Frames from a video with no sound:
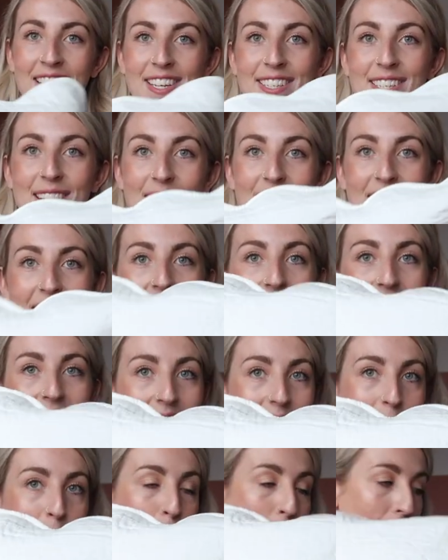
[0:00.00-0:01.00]
So yeah,
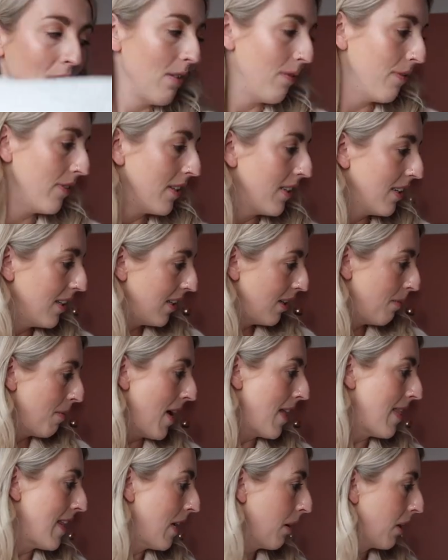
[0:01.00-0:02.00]
that's one of them.
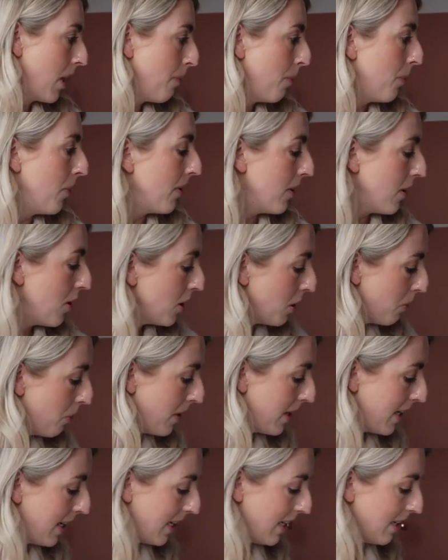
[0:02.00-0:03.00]
And then I'm going to put the other
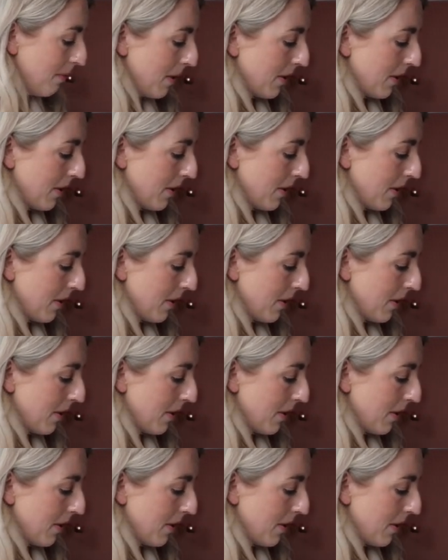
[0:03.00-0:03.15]
one in